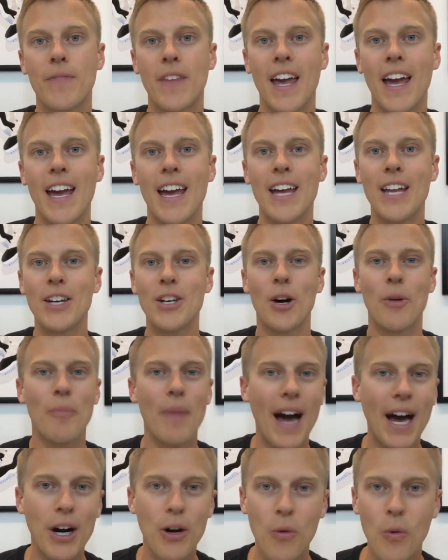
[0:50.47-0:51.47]
okay, no
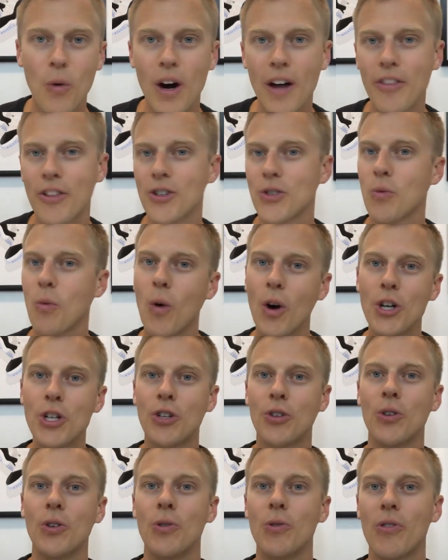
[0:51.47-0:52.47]
matter what, there's one
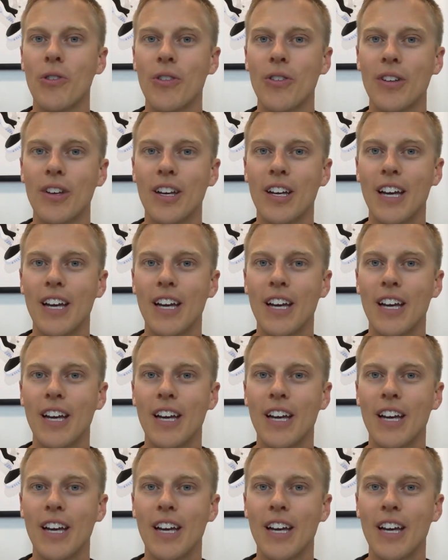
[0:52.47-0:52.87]
truth,